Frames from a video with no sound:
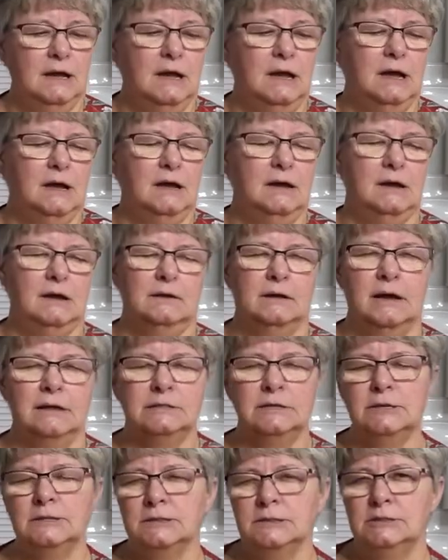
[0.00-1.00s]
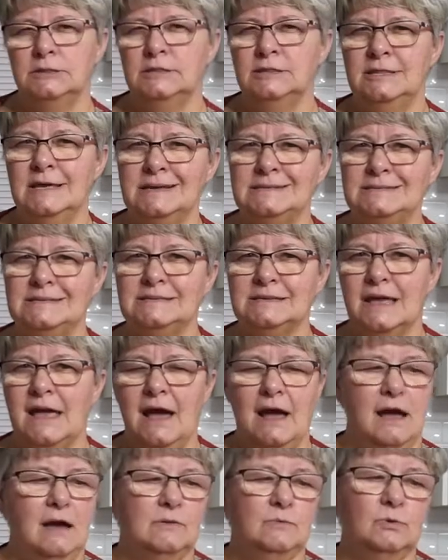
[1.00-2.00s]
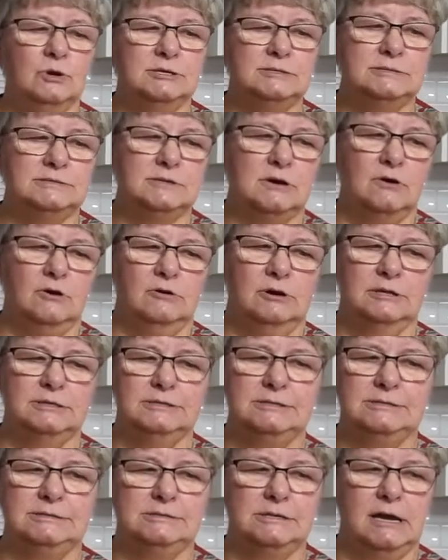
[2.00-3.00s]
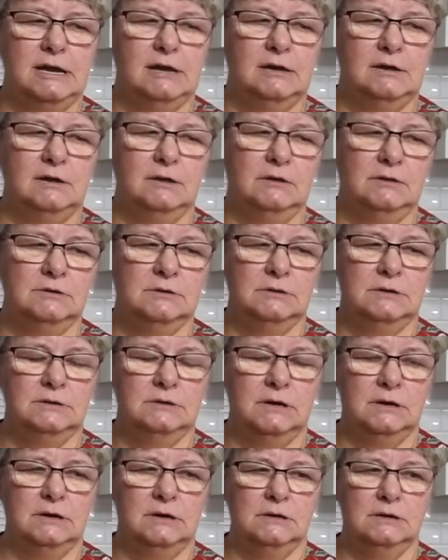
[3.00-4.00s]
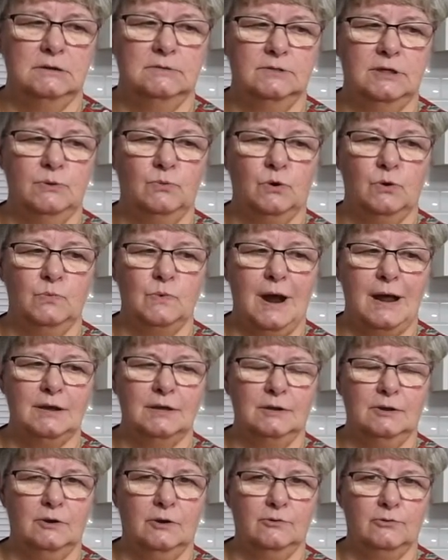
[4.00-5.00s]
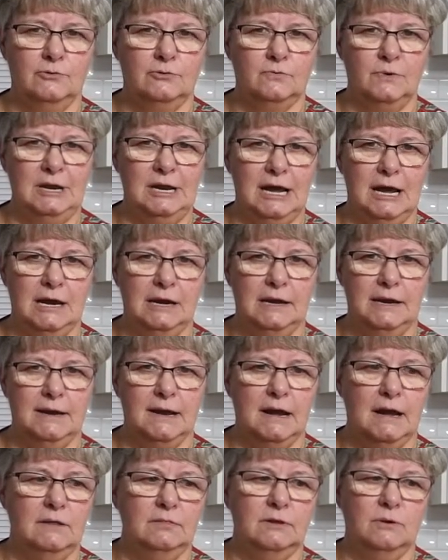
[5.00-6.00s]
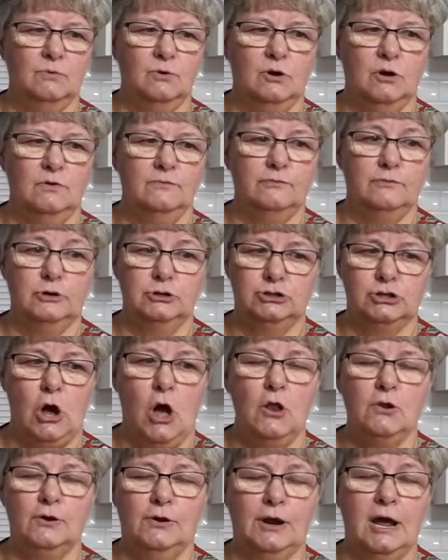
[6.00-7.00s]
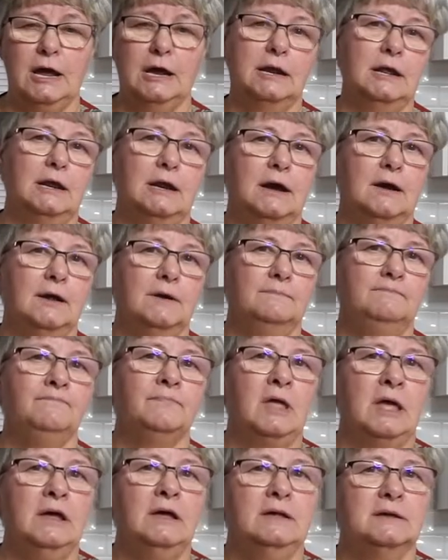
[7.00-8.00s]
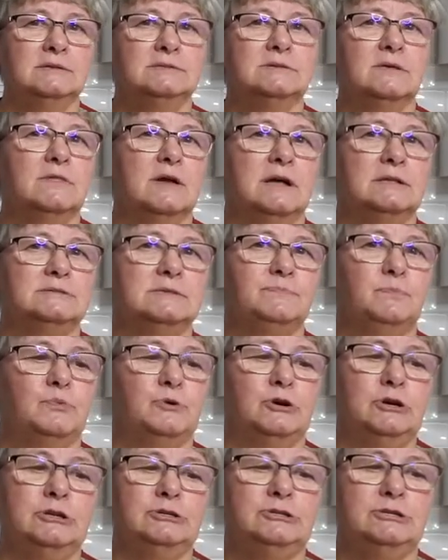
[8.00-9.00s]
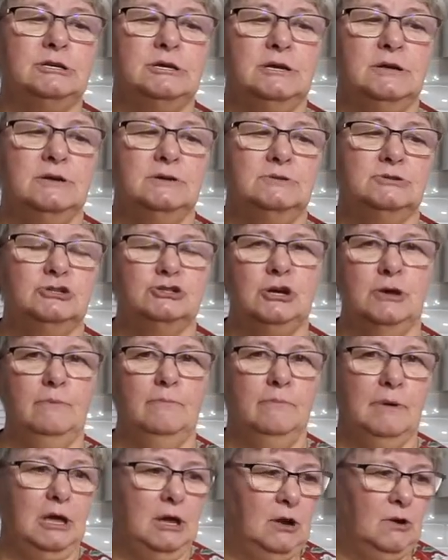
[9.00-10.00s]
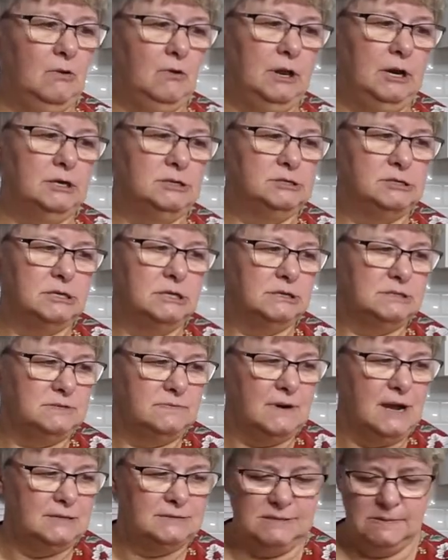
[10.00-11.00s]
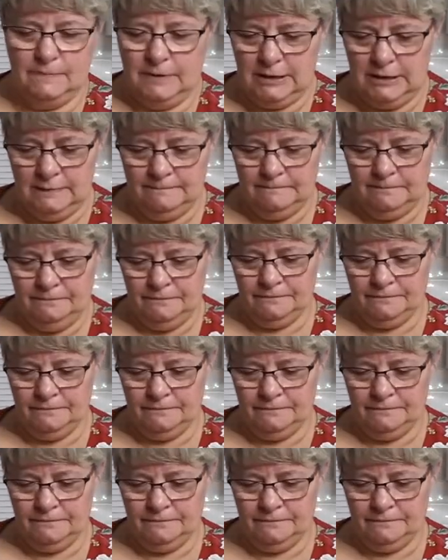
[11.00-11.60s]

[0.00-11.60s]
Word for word: uh, I think this can was on sale. Uh, they were regular three ninety-nine. They were on for a dollar ninety-nine. So that's pretty cheap meat going into this recipe.